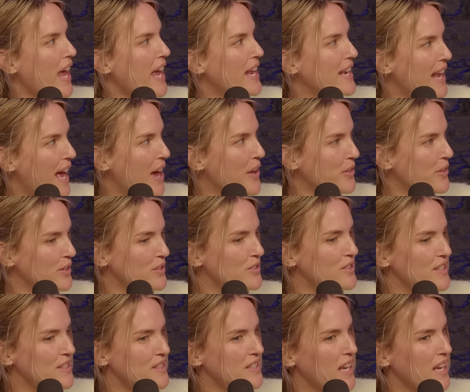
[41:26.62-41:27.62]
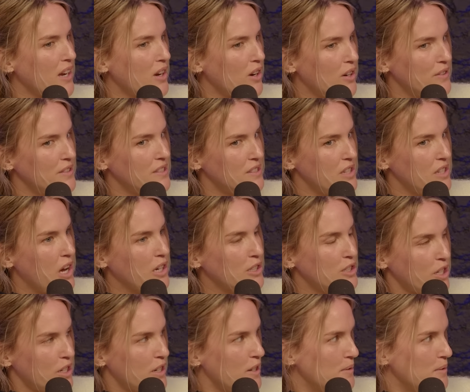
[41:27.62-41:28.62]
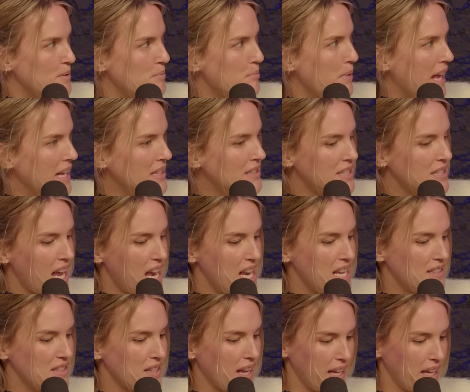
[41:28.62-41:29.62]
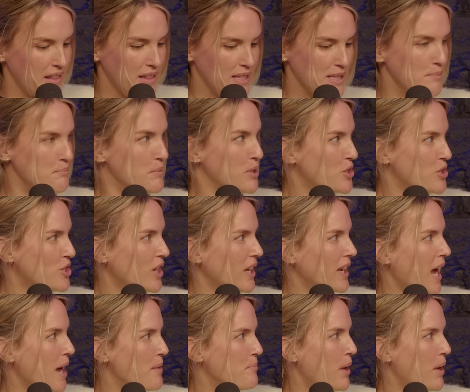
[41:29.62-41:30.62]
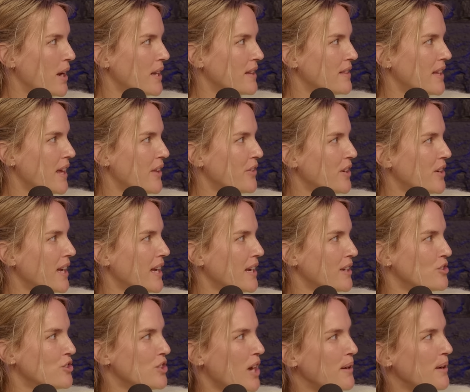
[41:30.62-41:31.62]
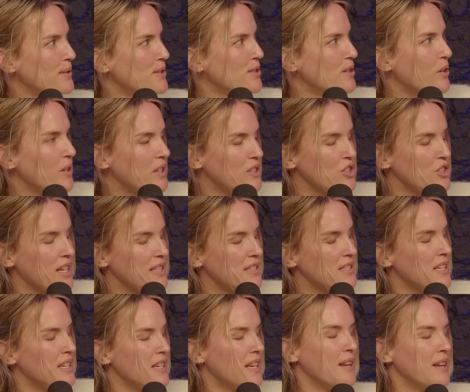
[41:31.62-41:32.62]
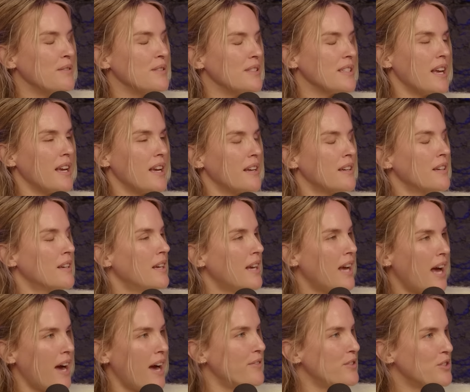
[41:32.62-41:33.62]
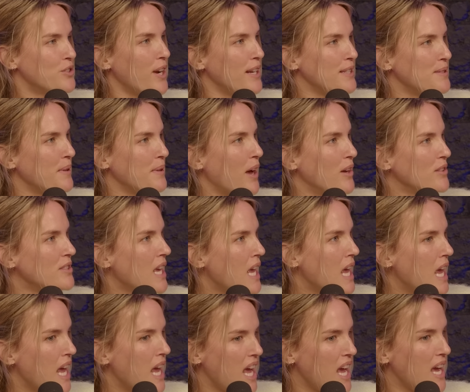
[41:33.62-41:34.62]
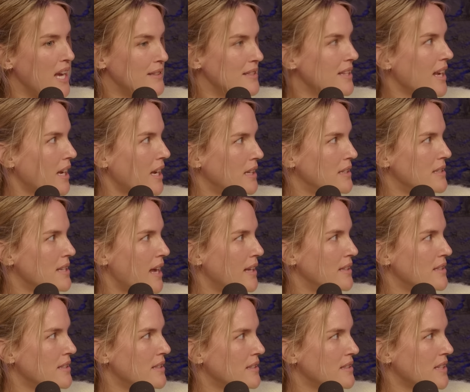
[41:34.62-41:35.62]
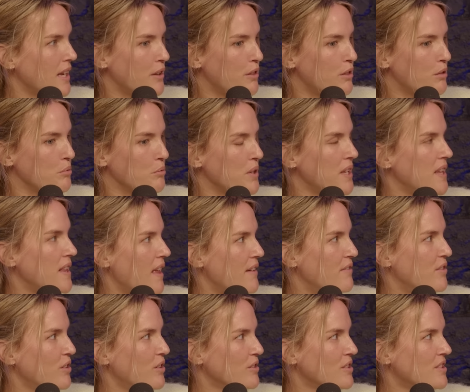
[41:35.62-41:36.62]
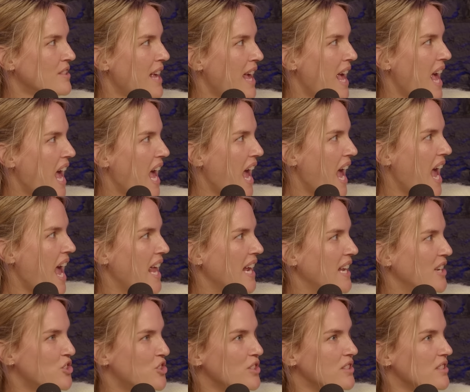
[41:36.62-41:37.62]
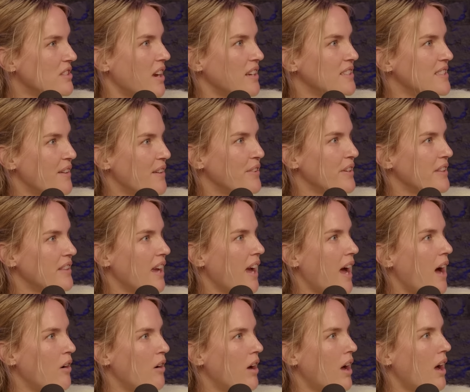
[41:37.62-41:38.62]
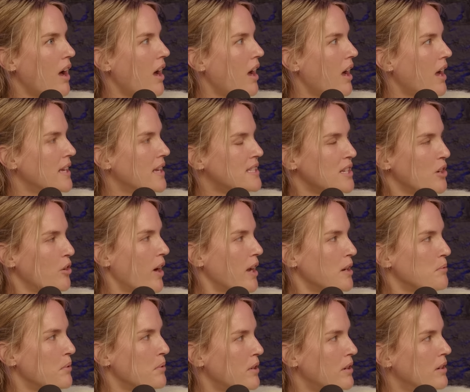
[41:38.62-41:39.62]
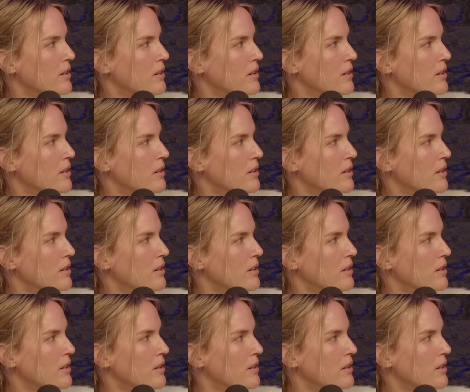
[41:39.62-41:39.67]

and now there's this thing called the doctor knows best and it's like this machine I bought it the other day cuz Shai was so congested and I was like I have to try something else. It's like intense. It's like three levels and it just sucks everything out. Yeah. It's incredible.